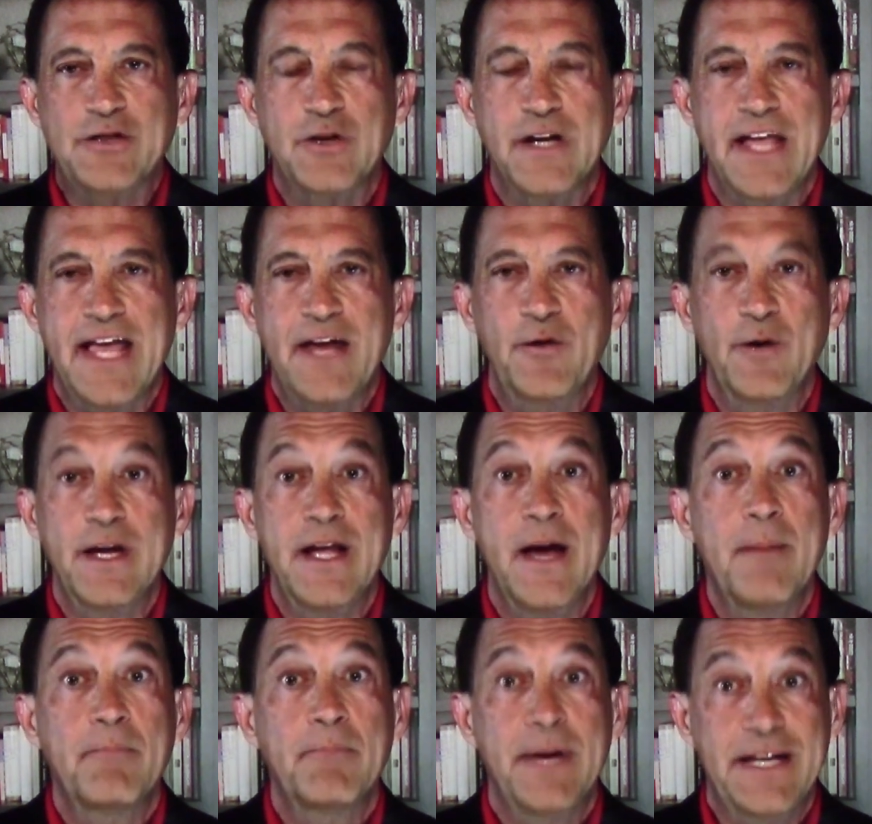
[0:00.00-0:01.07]
Patrick
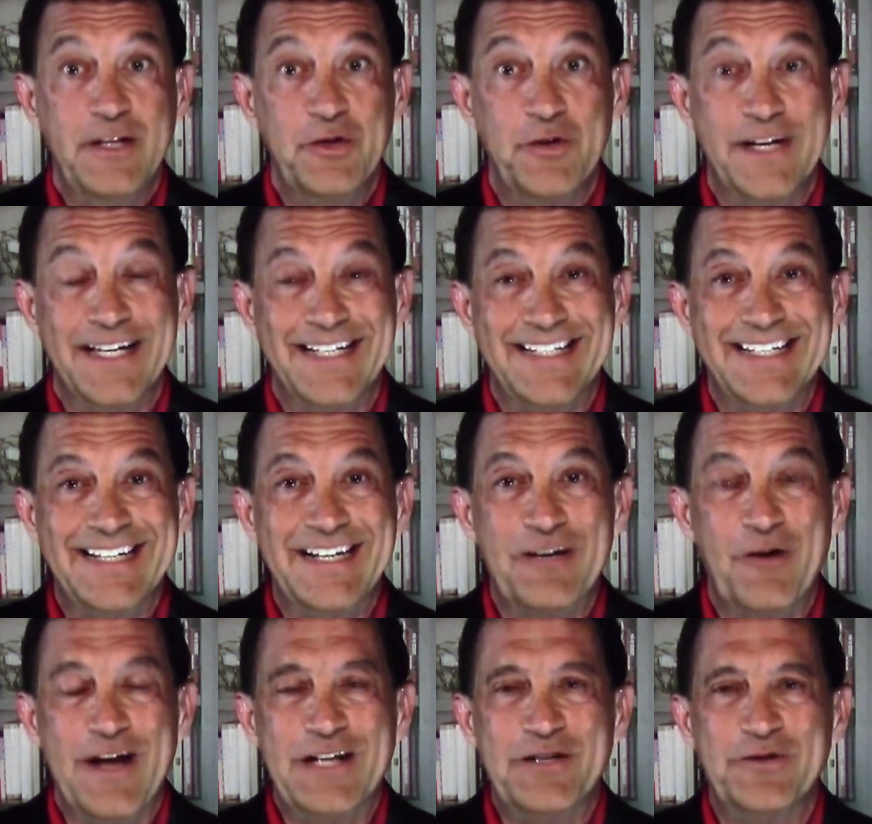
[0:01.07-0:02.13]
Henry Patriot
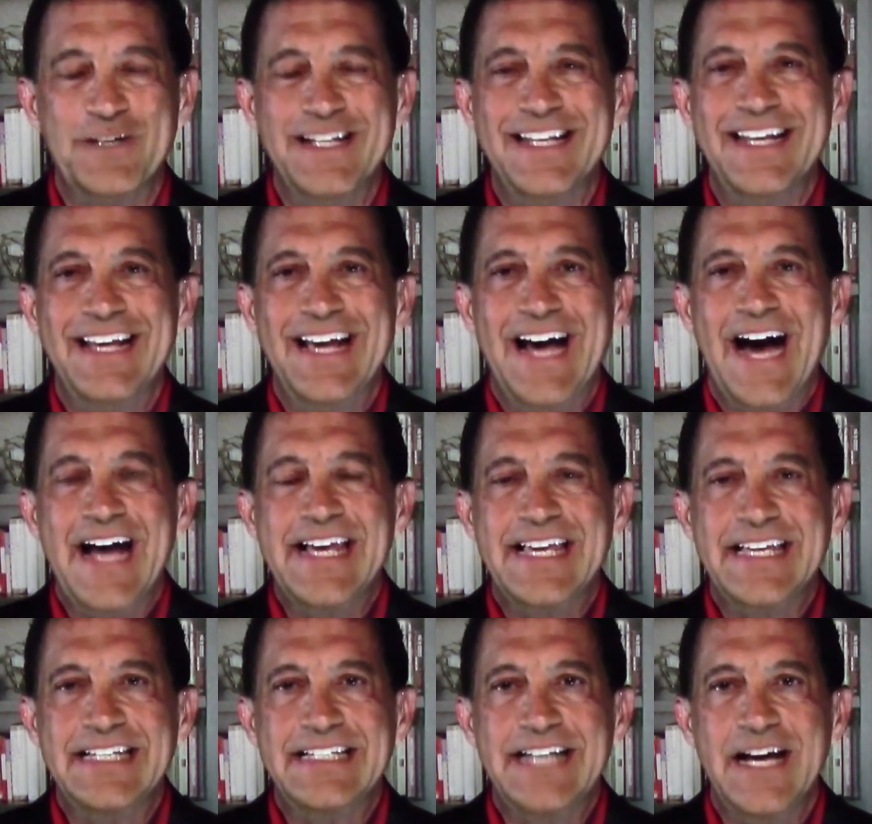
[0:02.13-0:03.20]
graduate.
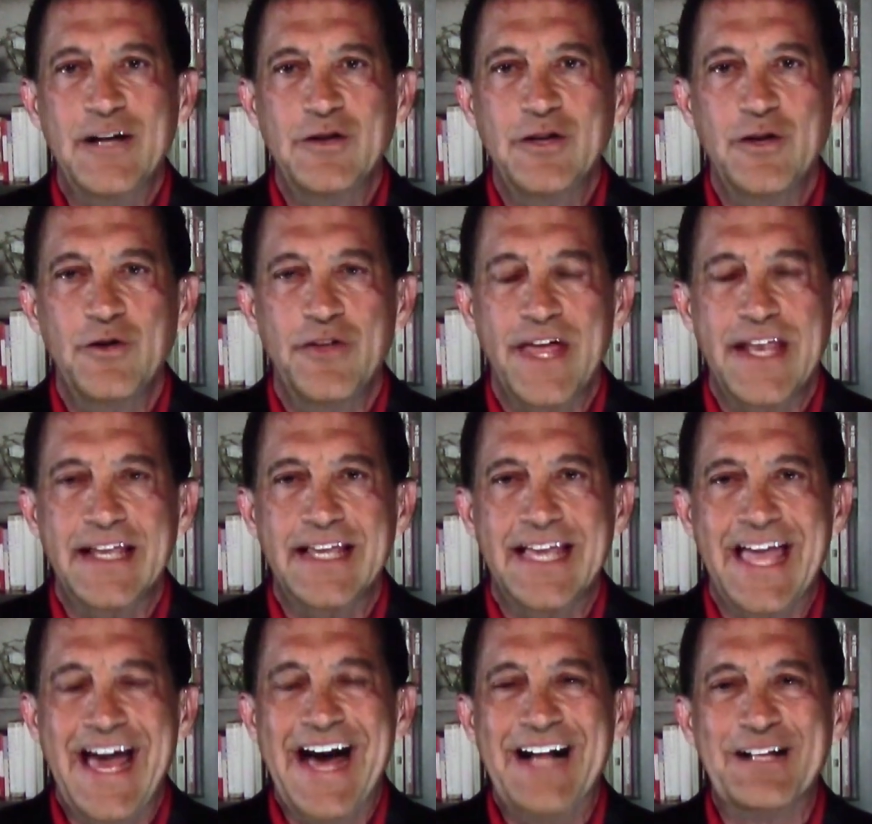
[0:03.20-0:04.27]
I can tell you that
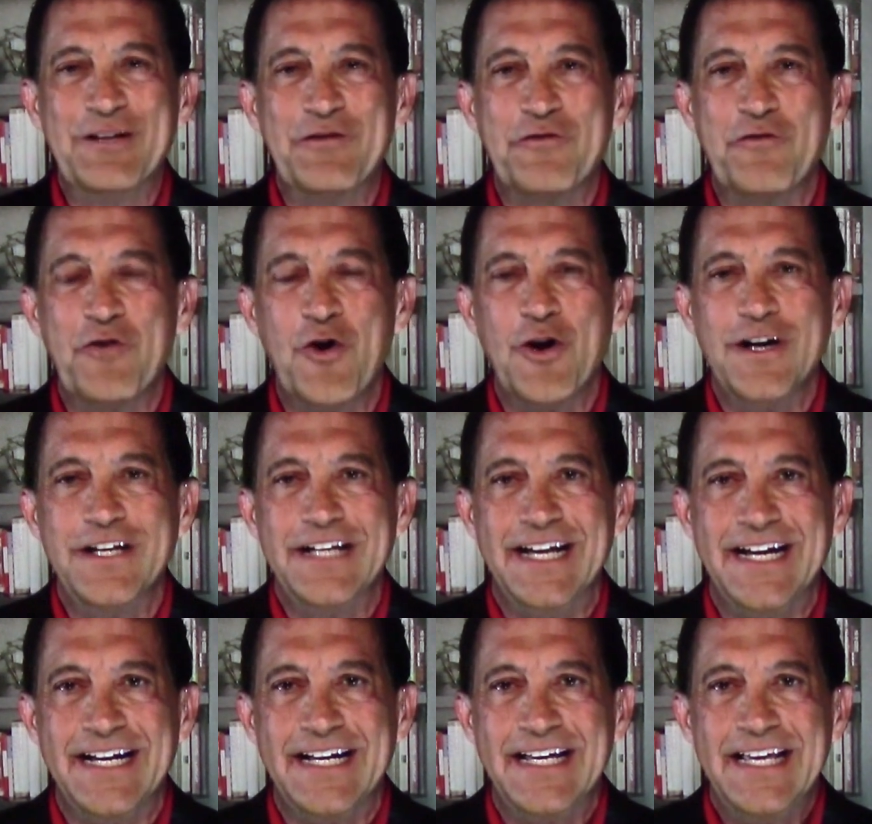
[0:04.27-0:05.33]
in
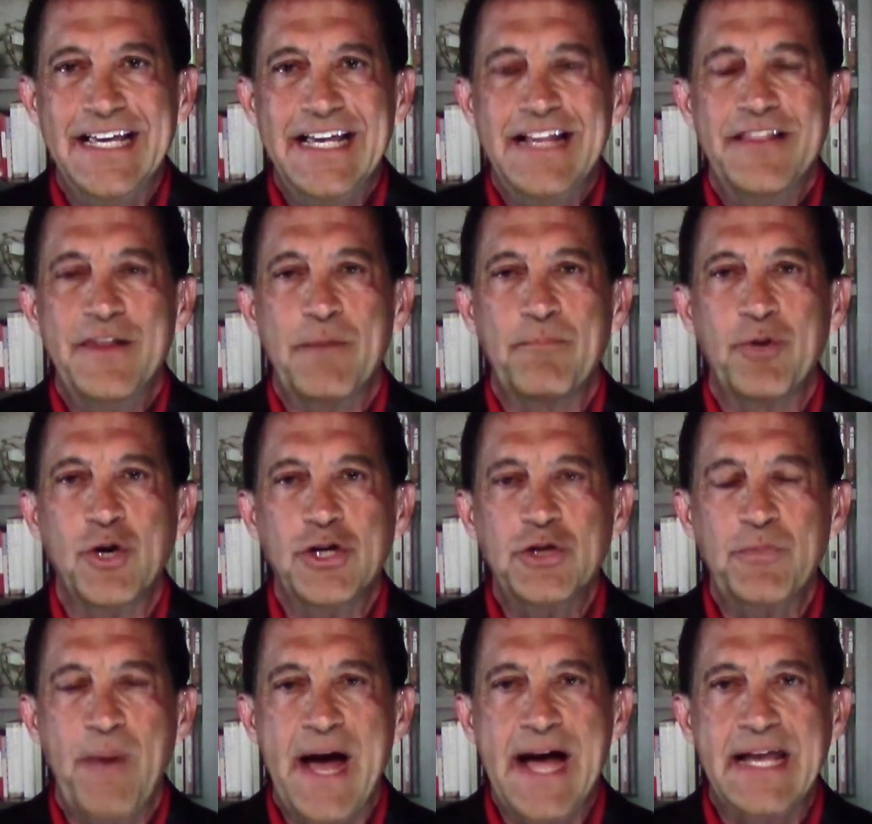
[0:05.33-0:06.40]
California, the
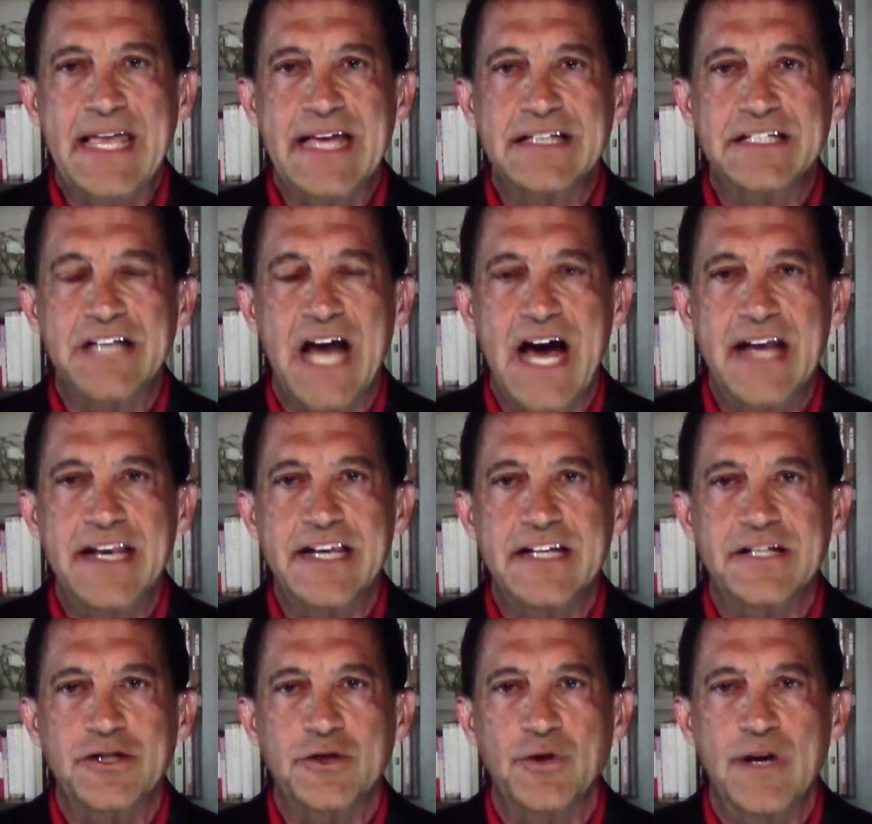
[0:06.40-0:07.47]
pushback has
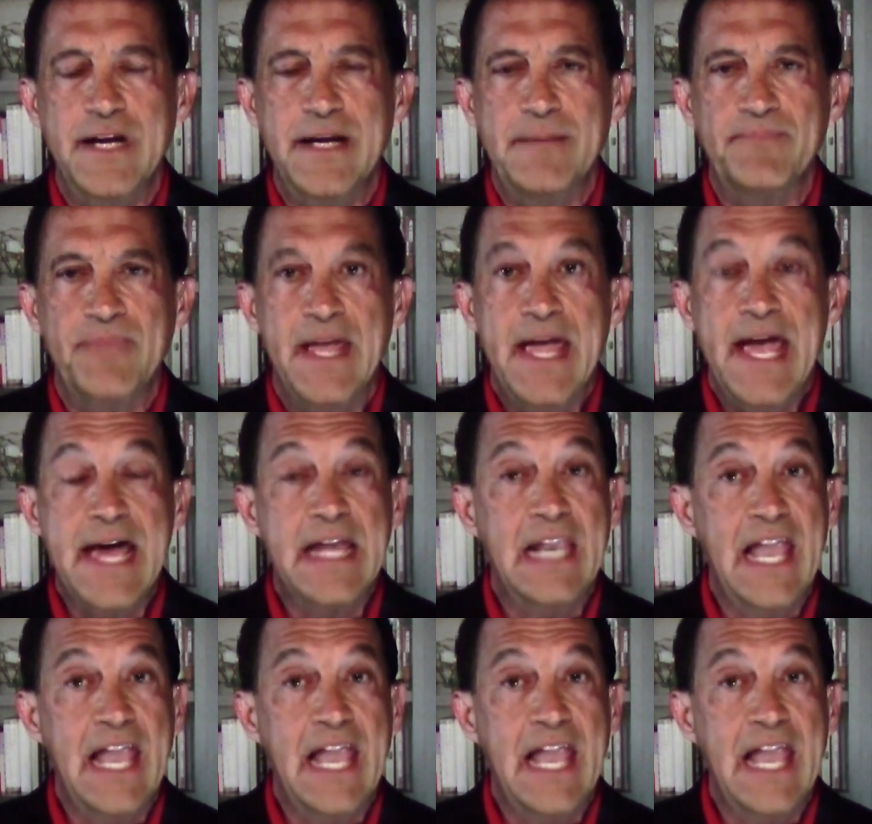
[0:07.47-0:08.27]
gotten extreme.